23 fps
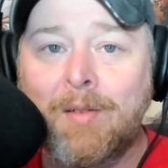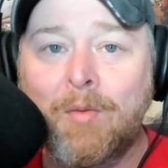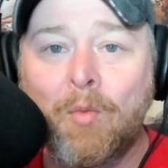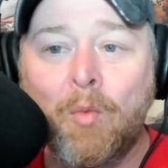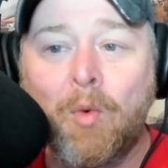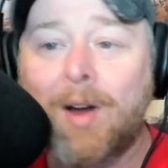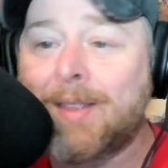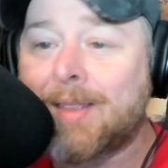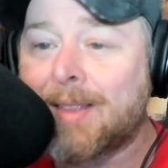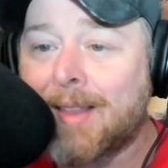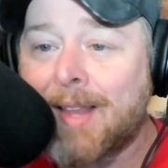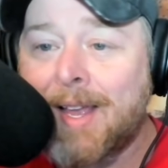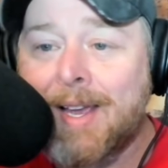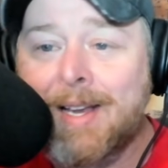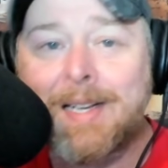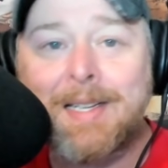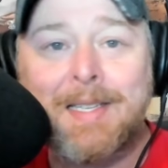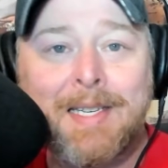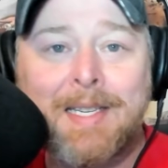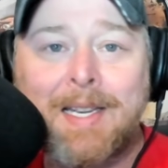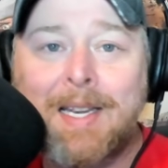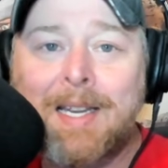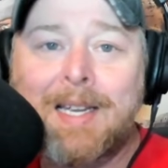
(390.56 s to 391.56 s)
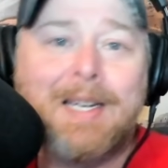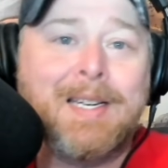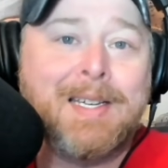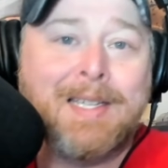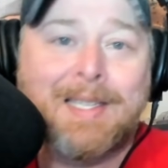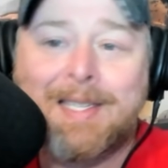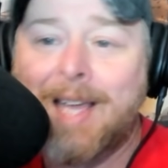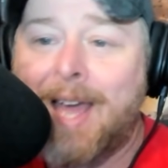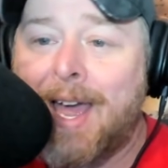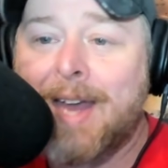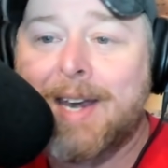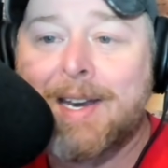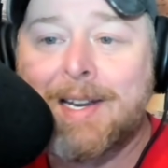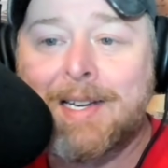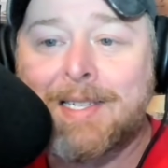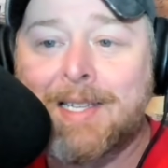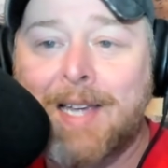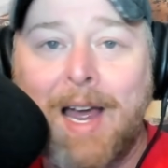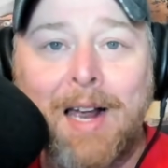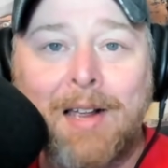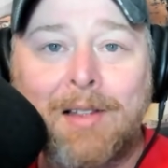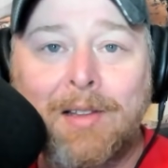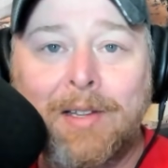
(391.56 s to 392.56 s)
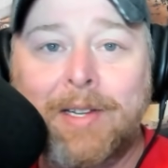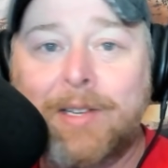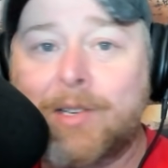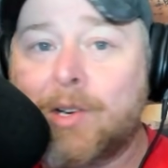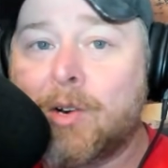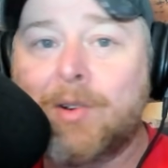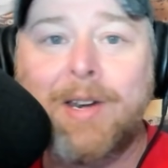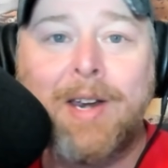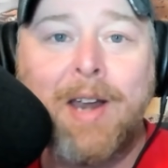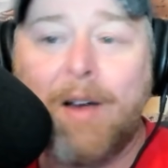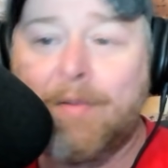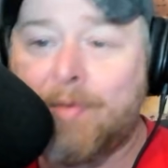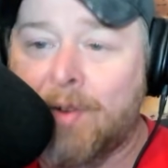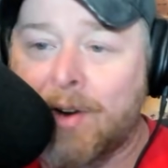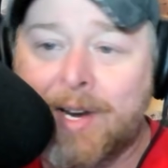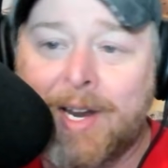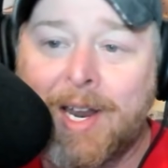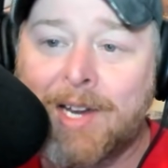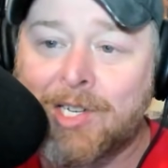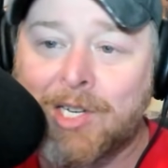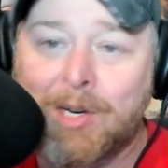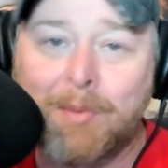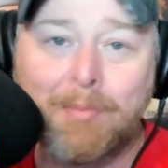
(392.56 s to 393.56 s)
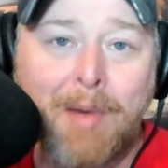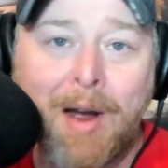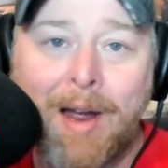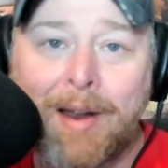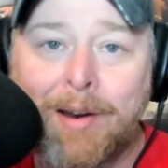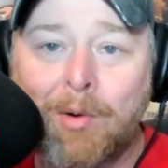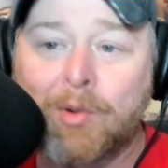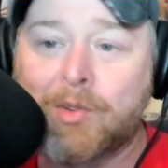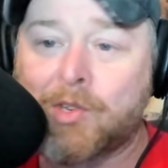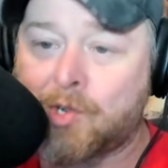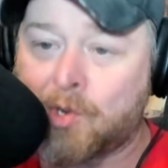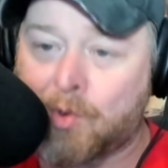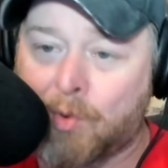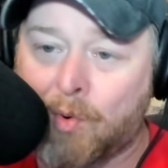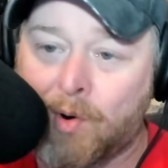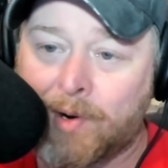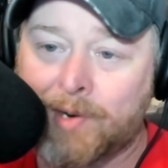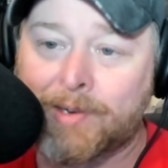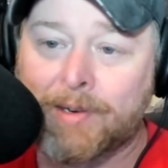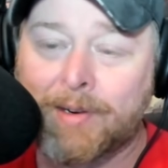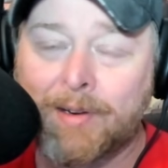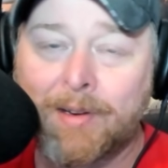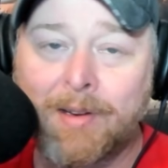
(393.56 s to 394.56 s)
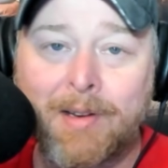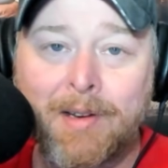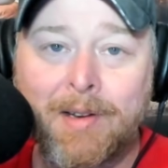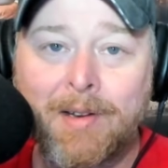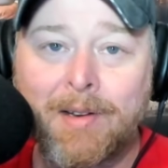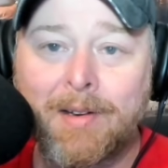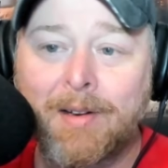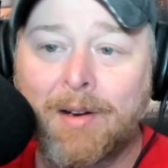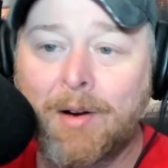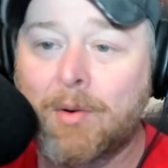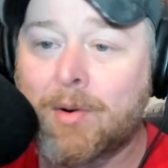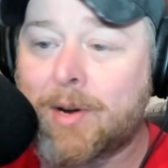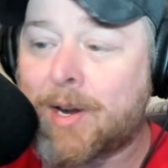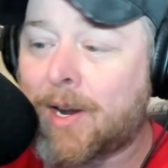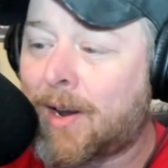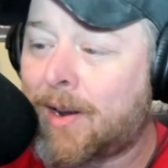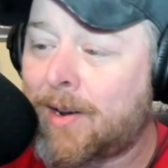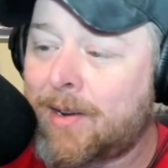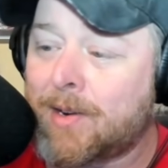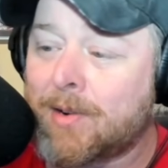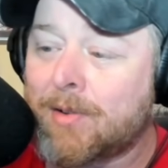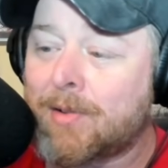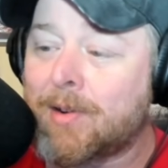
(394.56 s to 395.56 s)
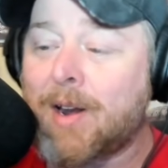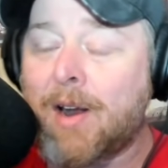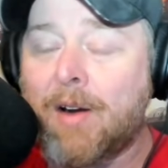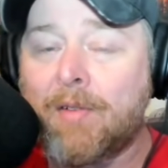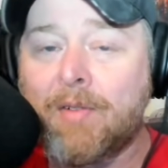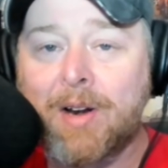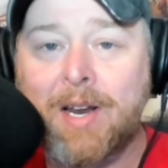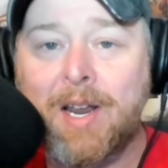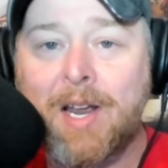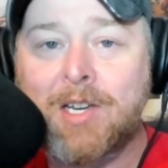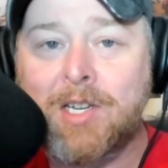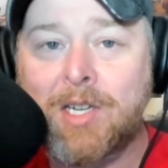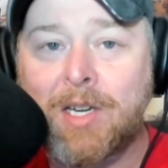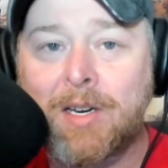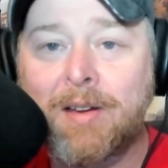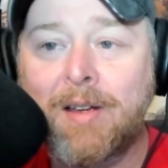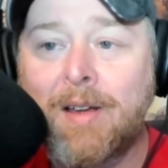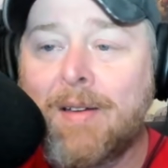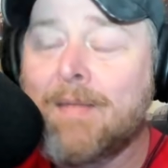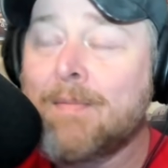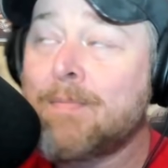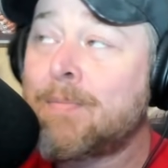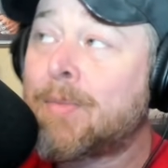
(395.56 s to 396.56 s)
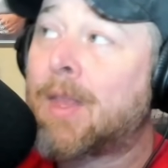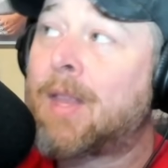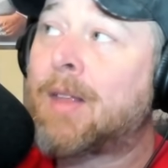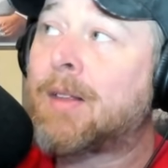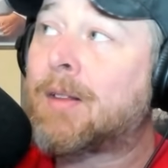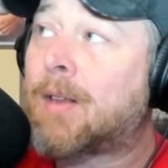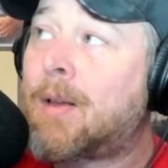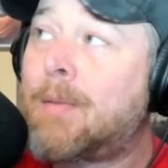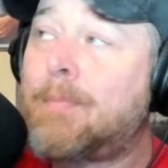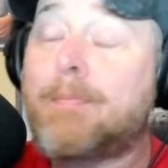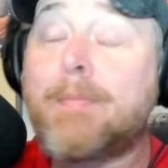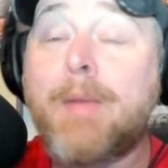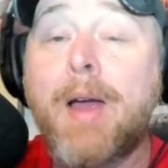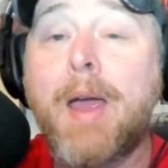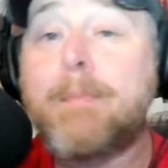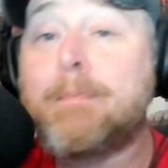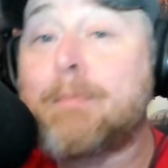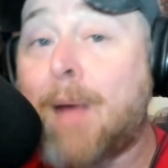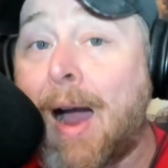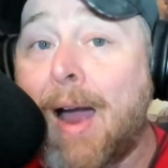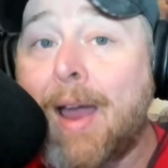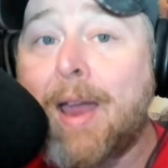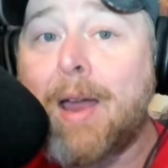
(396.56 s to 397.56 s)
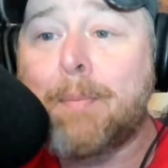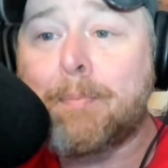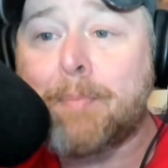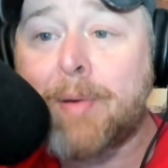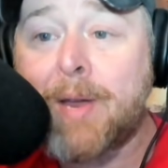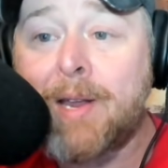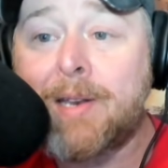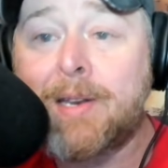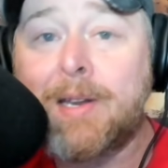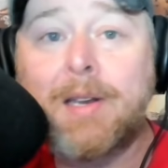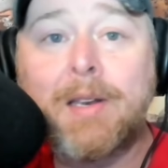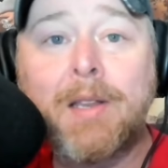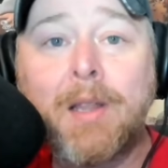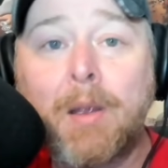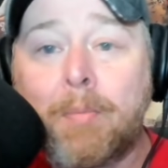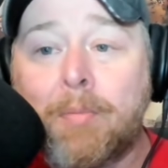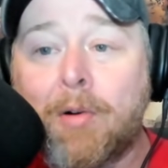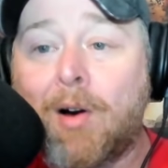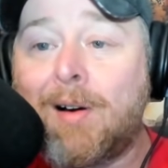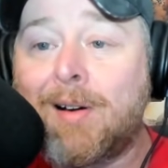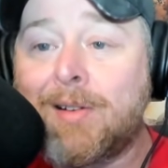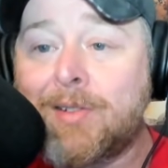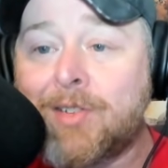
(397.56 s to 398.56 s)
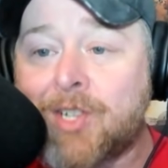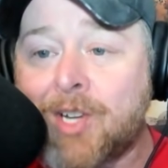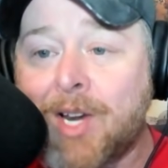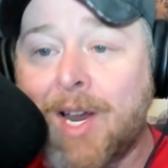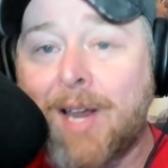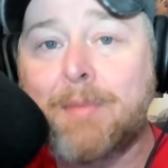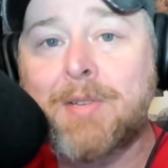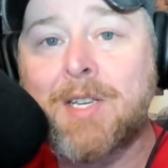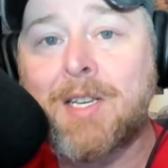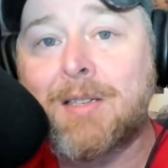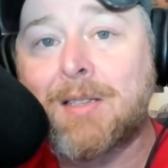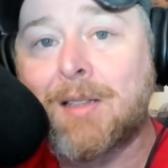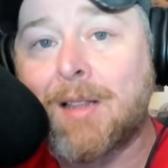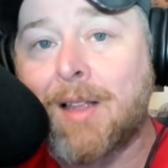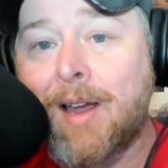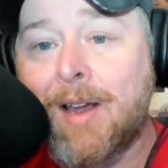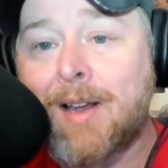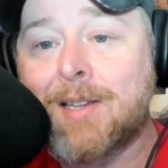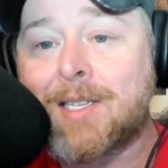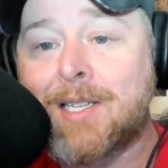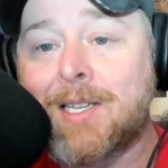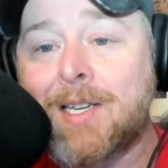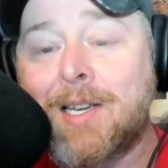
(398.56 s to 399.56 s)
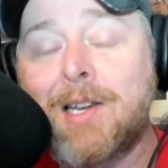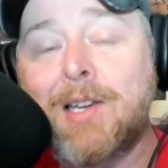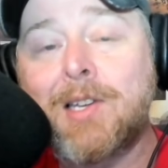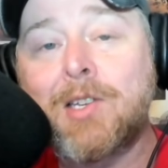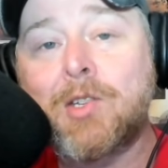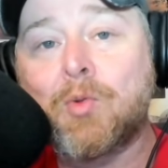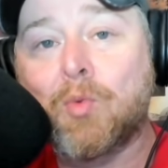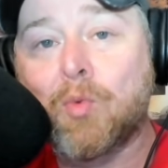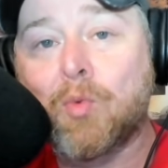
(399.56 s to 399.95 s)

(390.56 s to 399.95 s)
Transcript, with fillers: What legacy is that exactly? You're never catching Michael Jordan, okay? You're never catching. In my opinion, LeBron James's legacy is